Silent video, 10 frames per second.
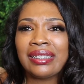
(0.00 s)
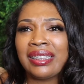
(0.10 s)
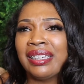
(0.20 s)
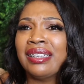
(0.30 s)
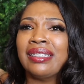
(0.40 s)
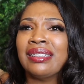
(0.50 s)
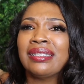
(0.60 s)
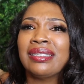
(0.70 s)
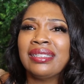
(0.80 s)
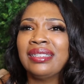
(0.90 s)
thin
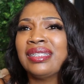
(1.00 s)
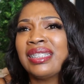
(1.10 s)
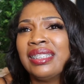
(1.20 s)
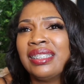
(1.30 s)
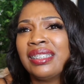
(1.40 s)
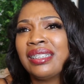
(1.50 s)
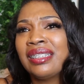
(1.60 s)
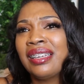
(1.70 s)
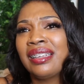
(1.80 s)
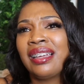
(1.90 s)
and skinny.
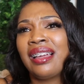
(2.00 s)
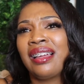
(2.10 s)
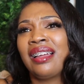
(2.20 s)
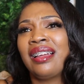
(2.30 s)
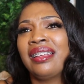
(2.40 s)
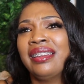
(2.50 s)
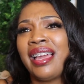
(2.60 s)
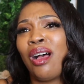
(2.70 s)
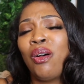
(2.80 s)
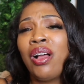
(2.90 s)

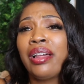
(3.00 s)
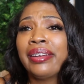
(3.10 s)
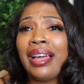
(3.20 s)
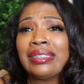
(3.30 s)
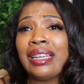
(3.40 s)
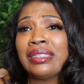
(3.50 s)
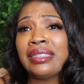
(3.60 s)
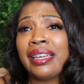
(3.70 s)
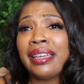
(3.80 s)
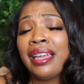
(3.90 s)
Now, that's not to
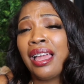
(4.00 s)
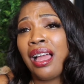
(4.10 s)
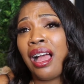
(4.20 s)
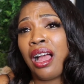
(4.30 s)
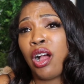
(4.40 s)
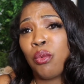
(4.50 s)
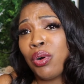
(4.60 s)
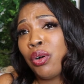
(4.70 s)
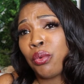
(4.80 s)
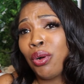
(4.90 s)
say I
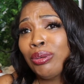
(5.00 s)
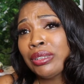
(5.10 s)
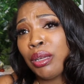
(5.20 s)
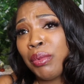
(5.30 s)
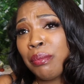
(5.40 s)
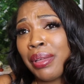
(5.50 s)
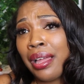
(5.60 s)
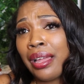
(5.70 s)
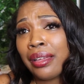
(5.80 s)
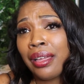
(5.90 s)
want rolls on my
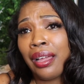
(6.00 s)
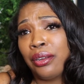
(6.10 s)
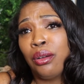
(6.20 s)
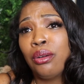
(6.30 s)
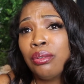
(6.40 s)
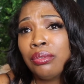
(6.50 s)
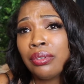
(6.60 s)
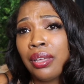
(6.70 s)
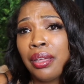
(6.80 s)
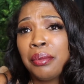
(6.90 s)
back. I don't.
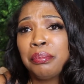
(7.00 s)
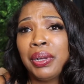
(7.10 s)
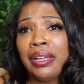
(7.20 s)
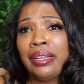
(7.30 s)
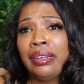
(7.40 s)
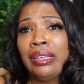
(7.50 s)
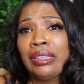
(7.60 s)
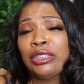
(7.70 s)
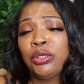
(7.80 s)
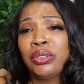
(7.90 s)
But
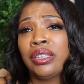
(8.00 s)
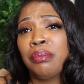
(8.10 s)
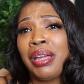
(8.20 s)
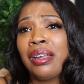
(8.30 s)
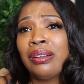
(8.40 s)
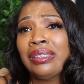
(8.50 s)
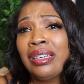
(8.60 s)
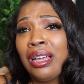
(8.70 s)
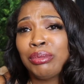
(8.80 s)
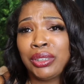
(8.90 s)
the truth of the matter is
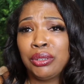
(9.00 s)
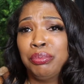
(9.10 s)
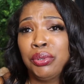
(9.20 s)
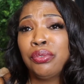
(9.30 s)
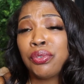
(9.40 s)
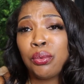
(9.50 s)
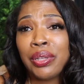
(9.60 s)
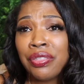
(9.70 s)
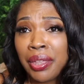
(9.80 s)
I'm still beautiful with